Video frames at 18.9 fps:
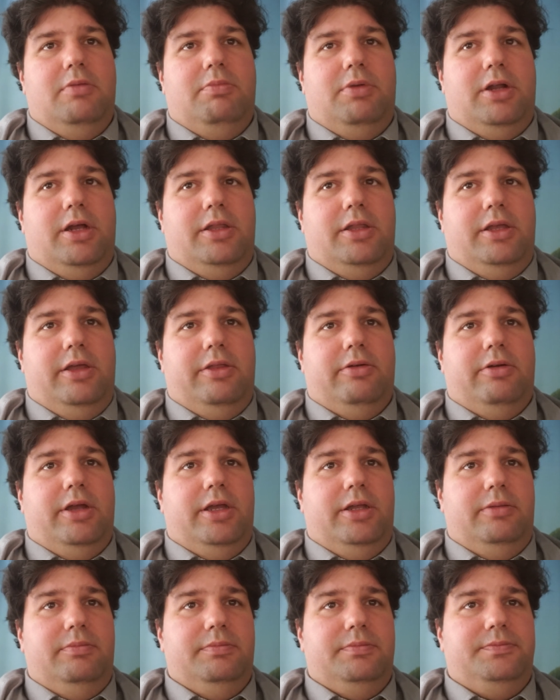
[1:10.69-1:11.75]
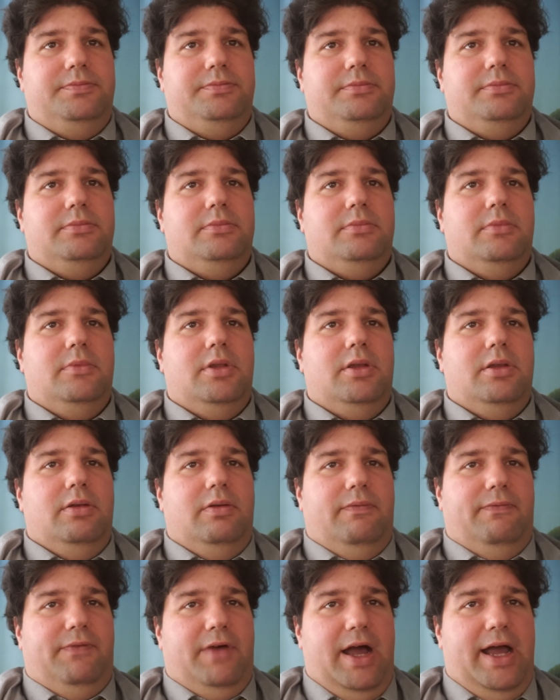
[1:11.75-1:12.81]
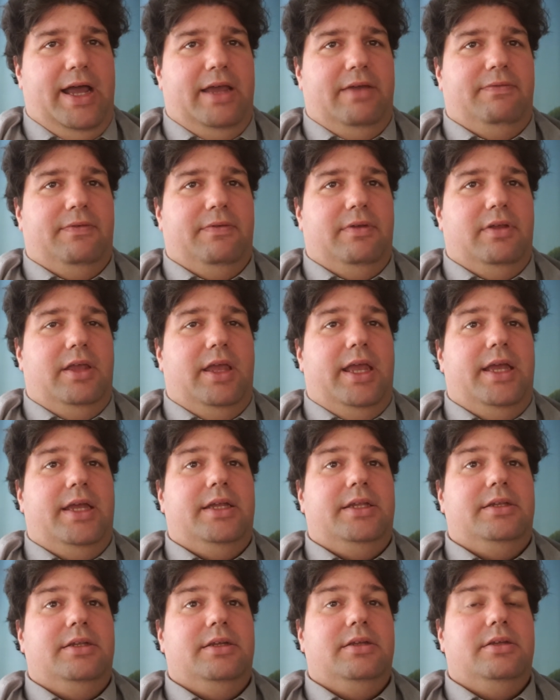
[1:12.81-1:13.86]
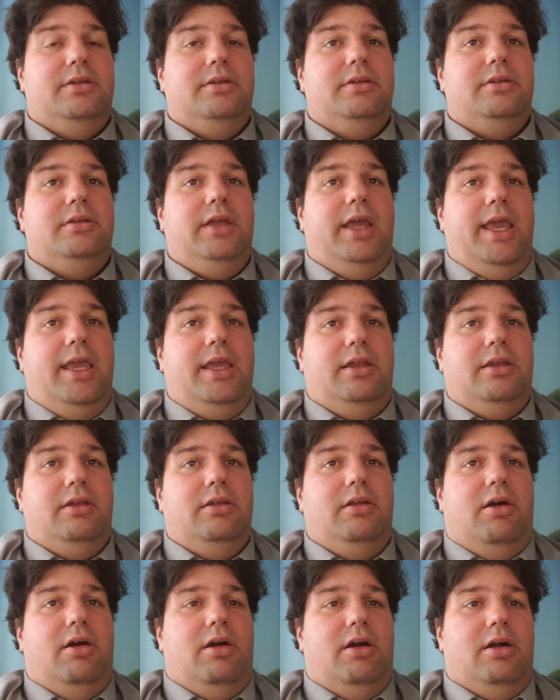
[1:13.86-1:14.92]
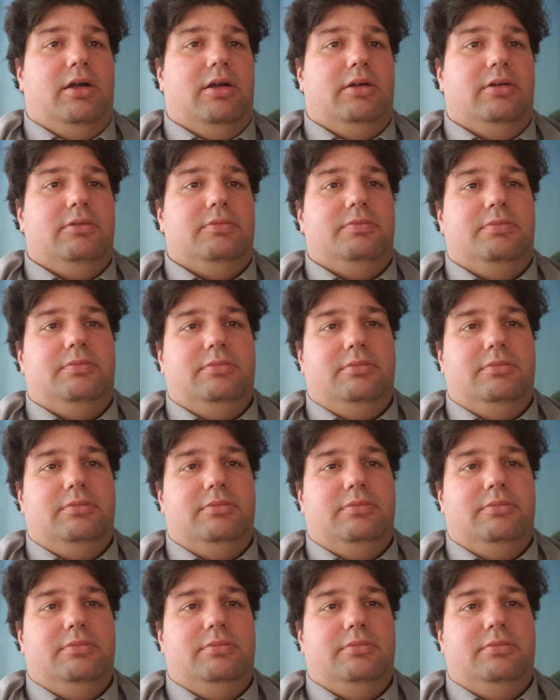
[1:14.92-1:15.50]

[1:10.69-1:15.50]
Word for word: But on the other end, five and eight are